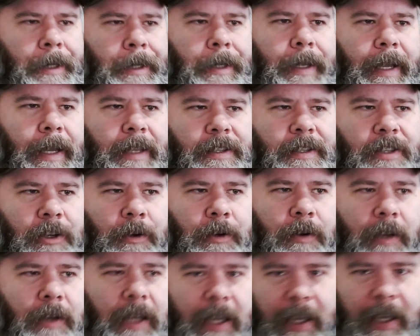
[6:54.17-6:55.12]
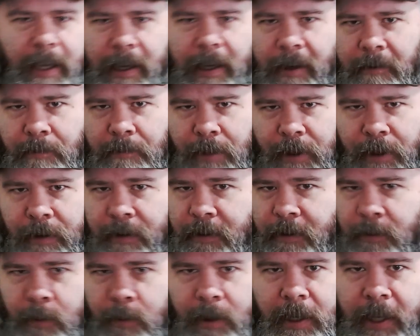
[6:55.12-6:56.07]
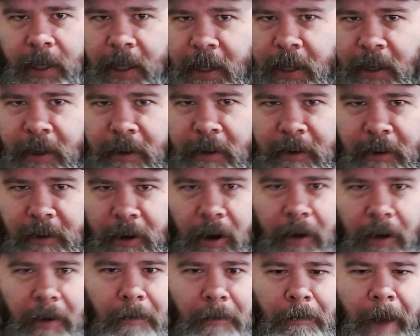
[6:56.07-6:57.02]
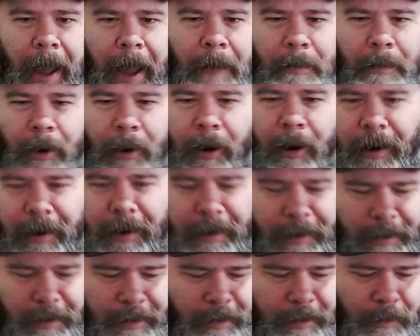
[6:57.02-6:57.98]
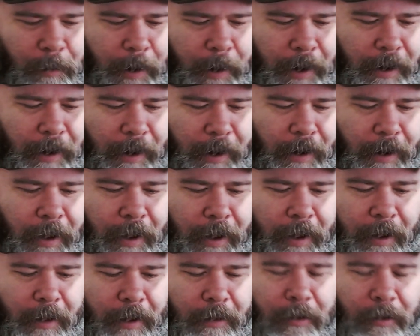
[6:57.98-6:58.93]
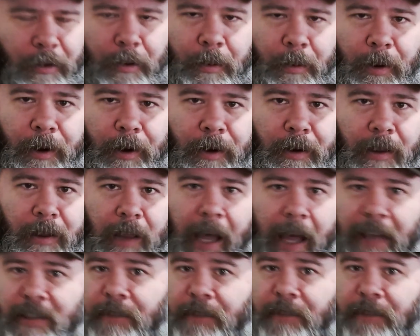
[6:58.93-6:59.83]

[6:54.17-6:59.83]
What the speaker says: And so he builds what he called Rat Park, where there were lots of